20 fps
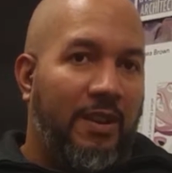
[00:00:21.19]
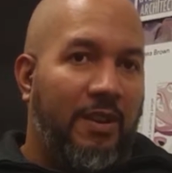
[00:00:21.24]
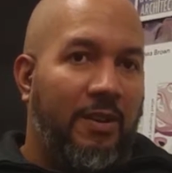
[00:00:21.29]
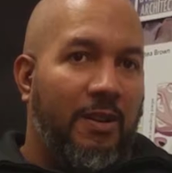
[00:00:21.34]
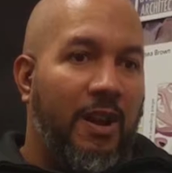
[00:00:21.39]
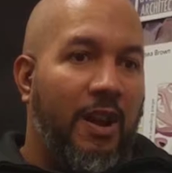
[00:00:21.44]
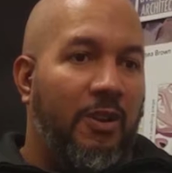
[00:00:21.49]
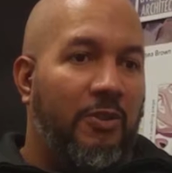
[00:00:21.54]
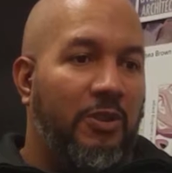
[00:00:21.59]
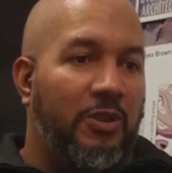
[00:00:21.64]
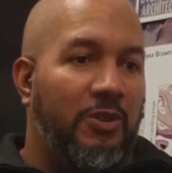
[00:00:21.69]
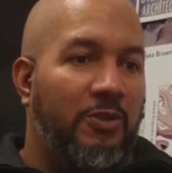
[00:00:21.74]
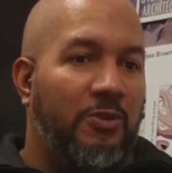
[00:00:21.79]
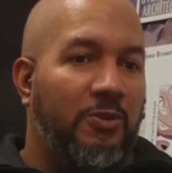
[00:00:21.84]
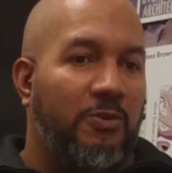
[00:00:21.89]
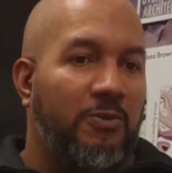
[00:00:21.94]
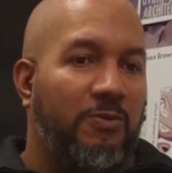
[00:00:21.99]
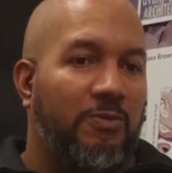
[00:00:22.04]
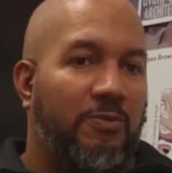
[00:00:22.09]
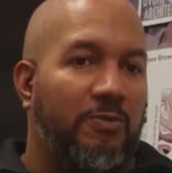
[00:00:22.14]
Uh, how do
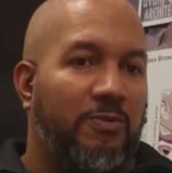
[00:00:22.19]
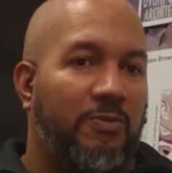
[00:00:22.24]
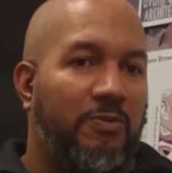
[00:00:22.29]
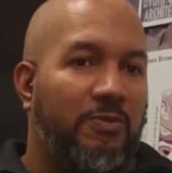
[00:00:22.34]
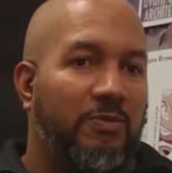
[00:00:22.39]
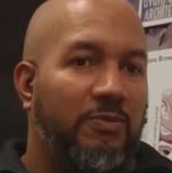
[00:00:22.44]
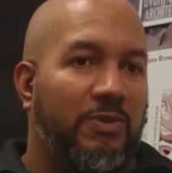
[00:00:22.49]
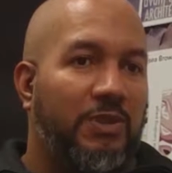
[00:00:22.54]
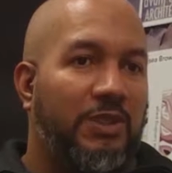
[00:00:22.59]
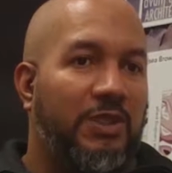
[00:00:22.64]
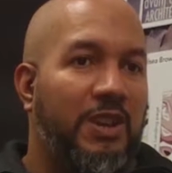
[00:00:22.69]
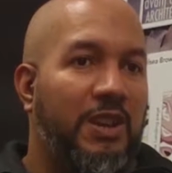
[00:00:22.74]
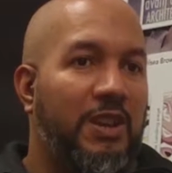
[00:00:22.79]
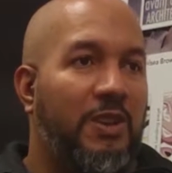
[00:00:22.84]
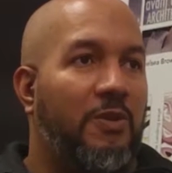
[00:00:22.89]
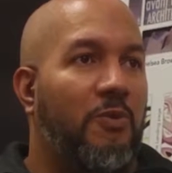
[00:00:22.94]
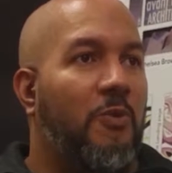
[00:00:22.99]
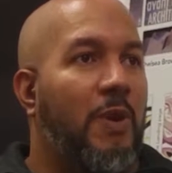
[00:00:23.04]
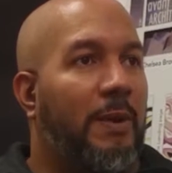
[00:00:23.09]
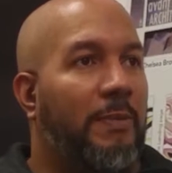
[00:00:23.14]
you
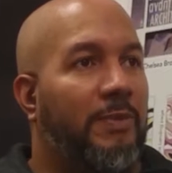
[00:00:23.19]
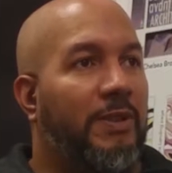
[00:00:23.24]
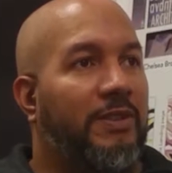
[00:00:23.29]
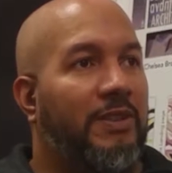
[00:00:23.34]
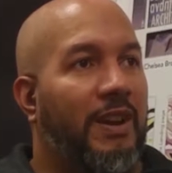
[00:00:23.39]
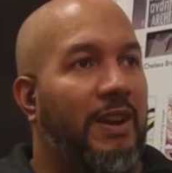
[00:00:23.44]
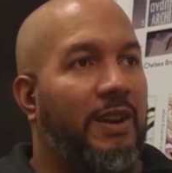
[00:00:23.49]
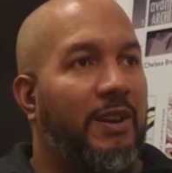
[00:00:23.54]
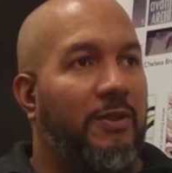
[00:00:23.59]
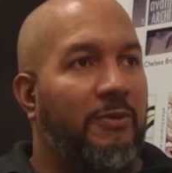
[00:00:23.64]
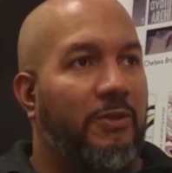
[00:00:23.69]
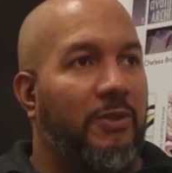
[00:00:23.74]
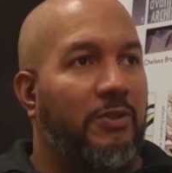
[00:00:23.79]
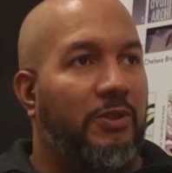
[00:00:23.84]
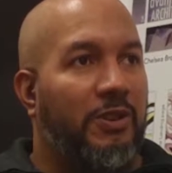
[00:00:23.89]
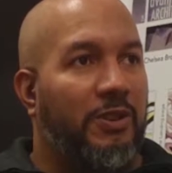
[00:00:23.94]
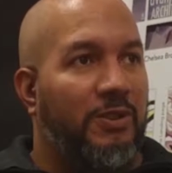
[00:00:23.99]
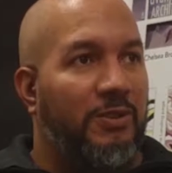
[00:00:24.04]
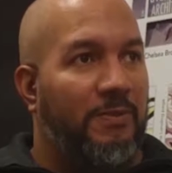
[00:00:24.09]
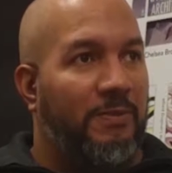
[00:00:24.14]
see web design in the
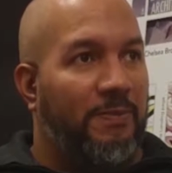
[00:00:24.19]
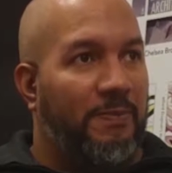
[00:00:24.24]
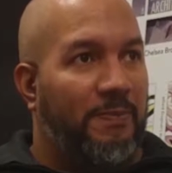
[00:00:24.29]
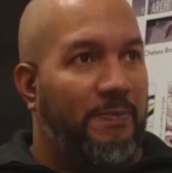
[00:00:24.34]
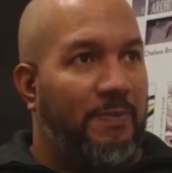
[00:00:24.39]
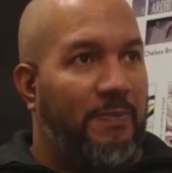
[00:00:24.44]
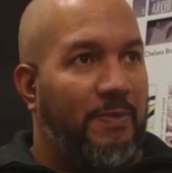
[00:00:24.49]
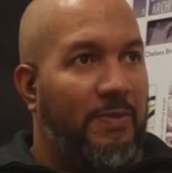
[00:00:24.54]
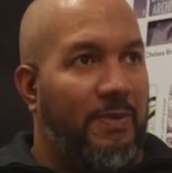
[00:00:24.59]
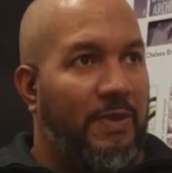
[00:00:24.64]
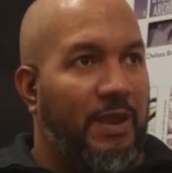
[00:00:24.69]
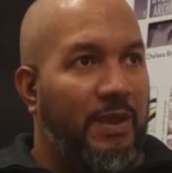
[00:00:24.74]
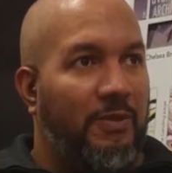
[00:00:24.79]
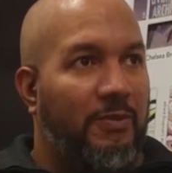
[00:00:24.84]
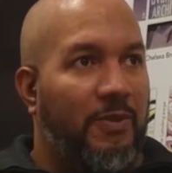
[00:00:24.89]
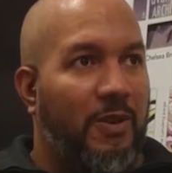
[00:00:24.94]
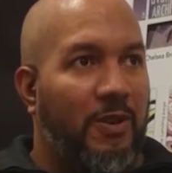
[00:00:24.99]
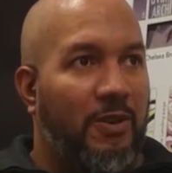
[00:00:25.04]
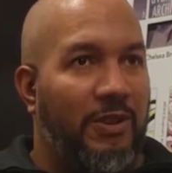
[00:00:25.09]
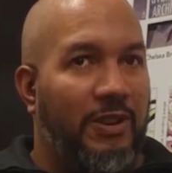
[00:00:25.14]
future,
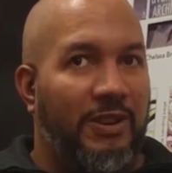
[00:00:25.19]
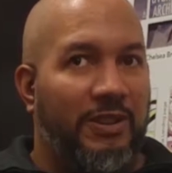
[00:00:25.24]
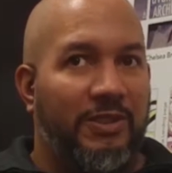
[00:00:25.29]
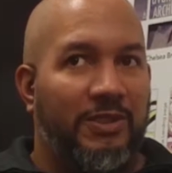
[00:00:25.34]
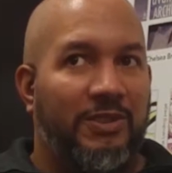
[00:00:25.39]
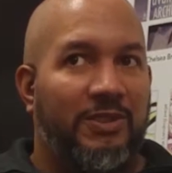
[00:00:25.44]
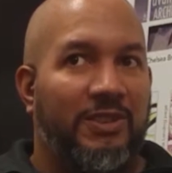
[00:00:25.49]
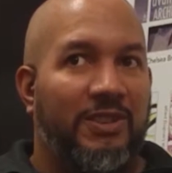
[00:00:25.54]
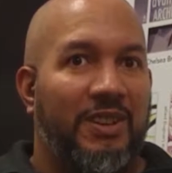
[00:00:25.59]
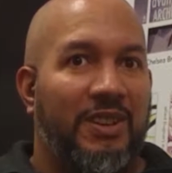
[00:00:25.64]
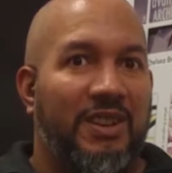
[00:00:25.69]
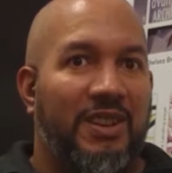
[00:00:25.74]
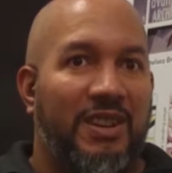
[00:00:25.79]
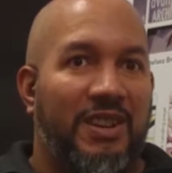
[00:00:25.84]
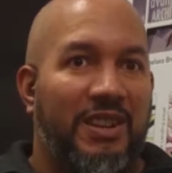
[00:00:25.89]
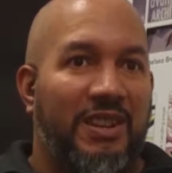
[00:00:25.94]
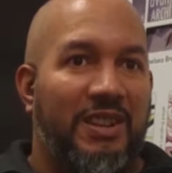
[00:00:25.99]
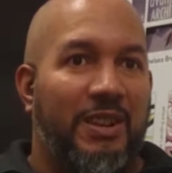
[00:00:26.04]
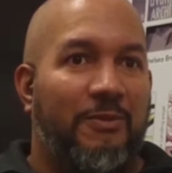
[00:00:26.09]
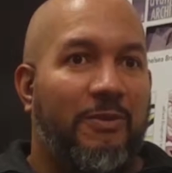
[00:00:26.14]
as far as
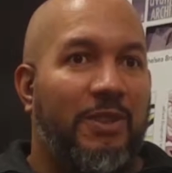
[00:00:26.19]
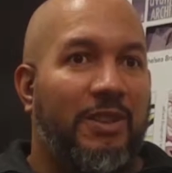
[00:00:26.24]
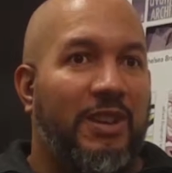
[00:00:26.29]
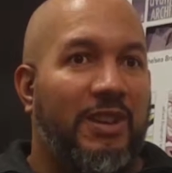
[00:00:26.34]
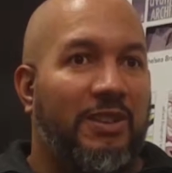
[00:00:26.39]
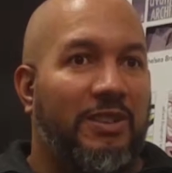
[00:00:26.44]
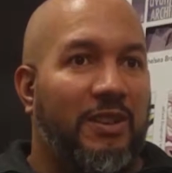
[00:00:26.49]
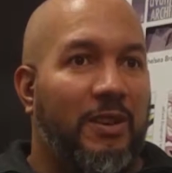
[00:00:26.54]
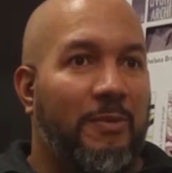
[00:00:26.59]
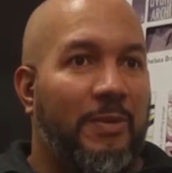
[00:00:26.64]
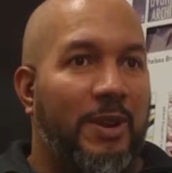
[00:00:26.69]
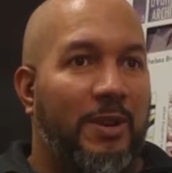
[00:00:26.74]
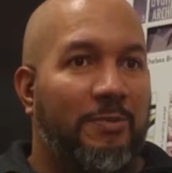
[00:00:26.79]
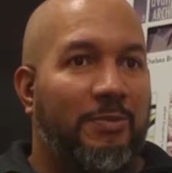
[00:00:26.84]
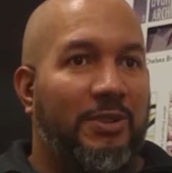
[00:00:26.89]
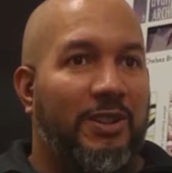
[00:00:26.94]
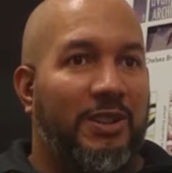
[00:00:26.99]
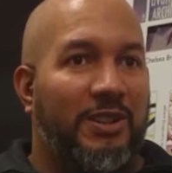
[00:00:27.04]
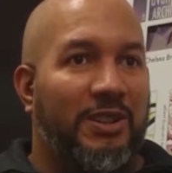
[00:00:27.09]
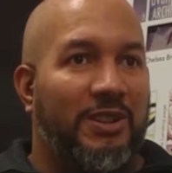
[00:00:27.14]
different things coming
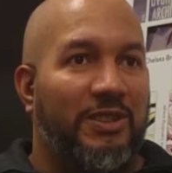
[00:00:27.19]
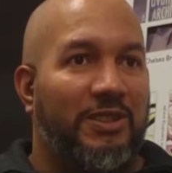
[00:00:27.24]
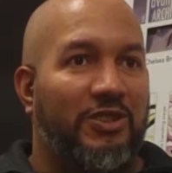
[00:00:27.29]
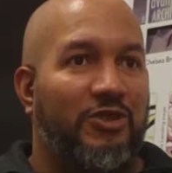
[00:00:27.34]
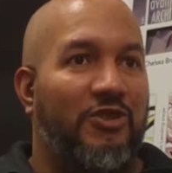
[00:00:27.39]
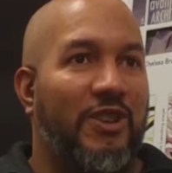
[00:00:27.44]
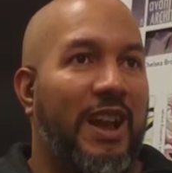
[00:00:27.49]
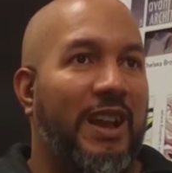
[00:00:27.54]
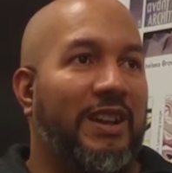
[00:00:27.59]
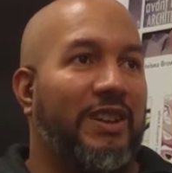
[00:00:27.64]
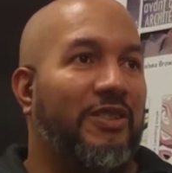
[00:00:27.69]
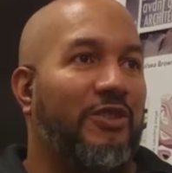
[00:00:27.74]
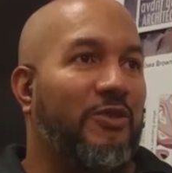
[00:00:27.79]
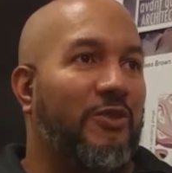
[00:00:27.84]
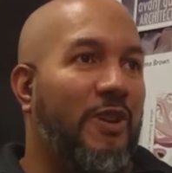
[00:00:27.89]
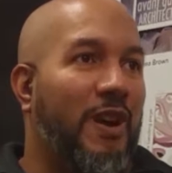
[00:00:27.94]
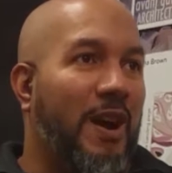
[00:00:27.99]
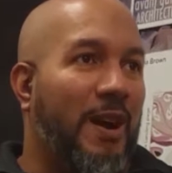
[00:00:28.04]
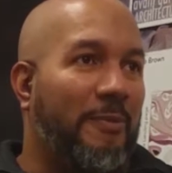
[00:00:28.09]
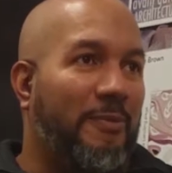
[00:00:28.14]
up, such as drag and
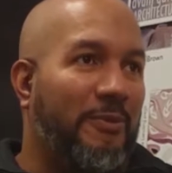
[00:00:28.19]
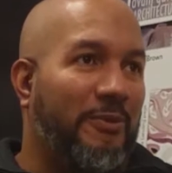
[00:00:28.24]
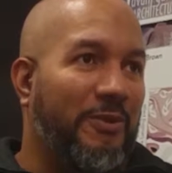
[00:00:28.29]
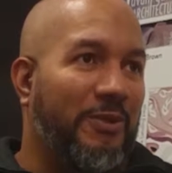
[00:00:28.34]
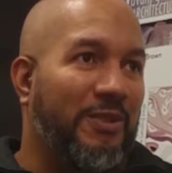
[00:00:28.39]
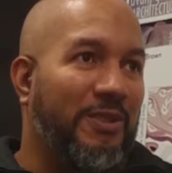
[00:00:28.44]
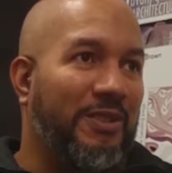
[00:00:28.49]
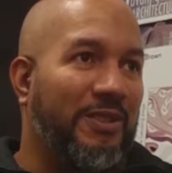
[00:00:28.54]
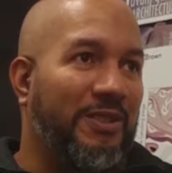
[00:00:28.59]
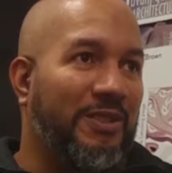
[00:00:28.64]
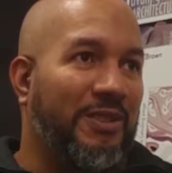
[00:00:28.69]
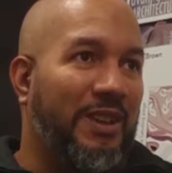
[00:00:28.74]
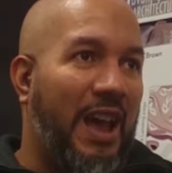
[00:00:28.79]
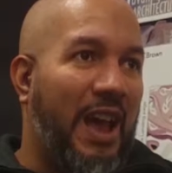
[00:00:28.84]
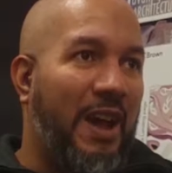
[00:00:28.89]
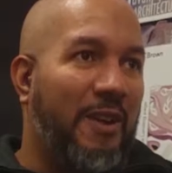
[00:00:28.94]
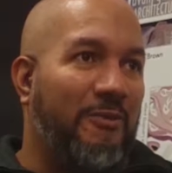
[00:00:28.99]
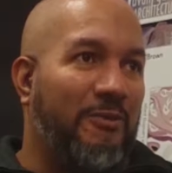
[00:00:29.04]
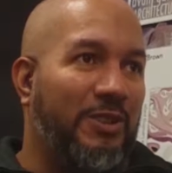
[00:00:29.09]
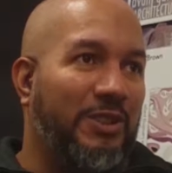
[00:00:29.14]
drop for the
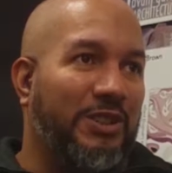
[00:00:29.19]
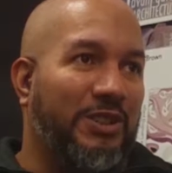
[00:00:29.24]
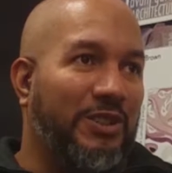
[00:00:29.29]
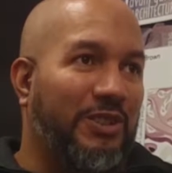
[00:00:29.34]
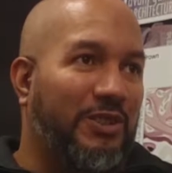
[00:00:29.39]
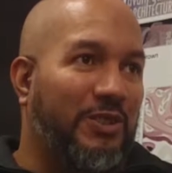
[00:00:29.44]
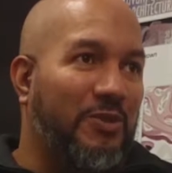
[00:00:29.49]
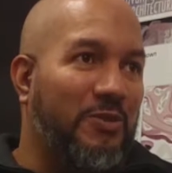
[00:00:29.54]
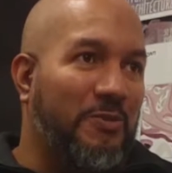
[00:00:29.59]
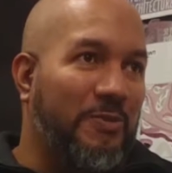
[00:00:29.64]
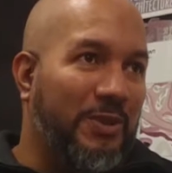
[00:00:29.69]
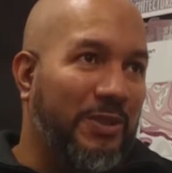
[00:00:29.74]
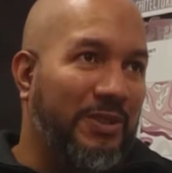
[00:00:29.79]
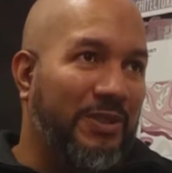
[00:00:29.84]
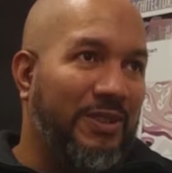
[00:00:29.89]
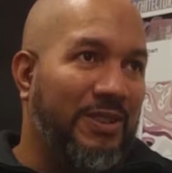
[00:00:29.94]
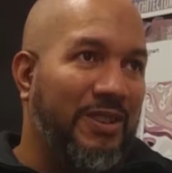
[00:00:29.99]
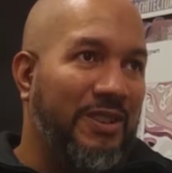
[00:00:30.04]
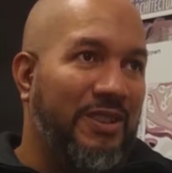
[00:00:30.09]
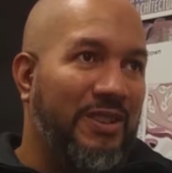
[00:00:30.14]
average
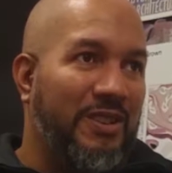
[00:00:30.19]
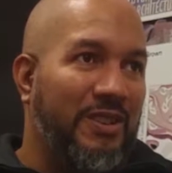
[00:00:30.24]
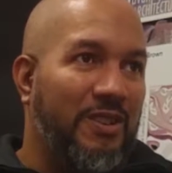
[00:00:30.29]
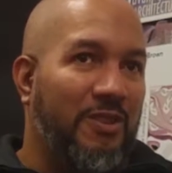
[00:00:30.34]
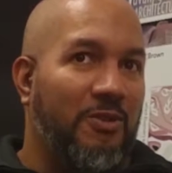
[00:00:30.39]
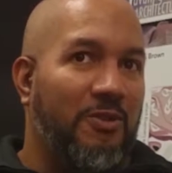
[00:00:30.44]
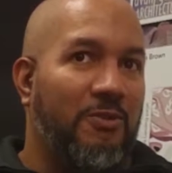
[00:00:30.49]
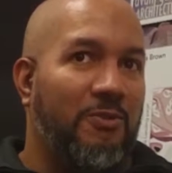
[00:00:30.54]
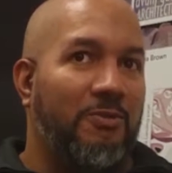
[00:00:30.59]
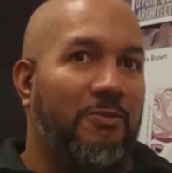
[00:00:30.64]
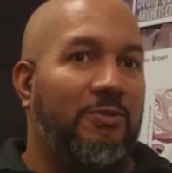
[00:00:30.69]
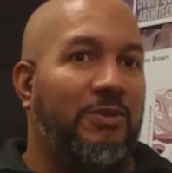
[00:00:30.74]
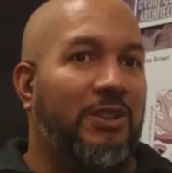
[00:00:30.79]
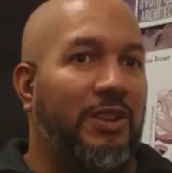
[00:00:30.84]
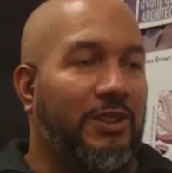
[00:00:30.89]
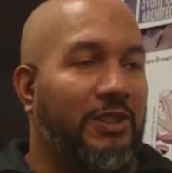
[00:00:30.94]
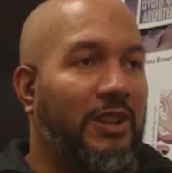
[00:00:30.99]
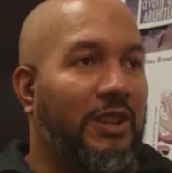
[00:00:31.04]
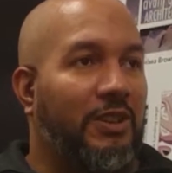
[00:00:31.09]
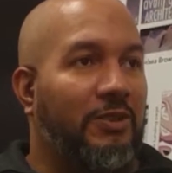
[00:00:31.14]
consumer, mm-hmm. who,
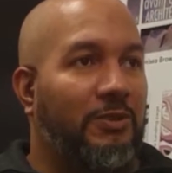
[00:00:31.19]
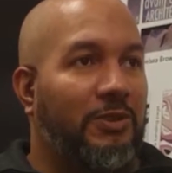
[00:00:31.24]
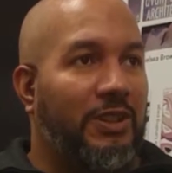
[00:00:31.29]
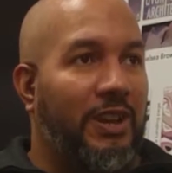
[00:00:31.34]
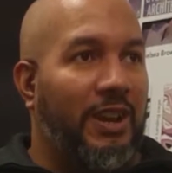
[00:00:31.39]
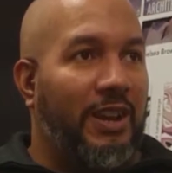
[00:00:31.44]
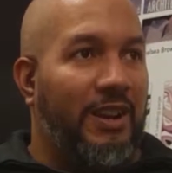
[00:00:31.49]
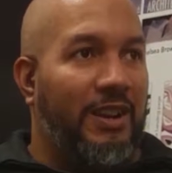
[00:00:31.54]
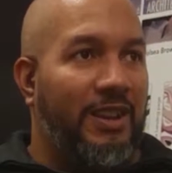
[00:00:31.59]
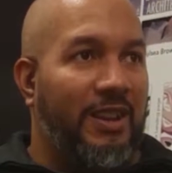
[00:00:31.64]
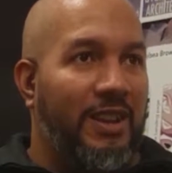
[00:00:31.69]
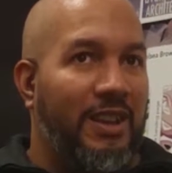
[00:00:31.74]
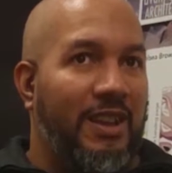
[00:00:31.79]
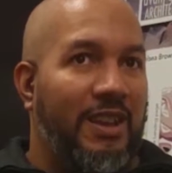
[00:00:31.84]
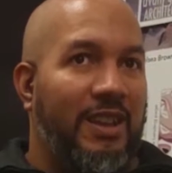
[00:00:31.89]
just like you said,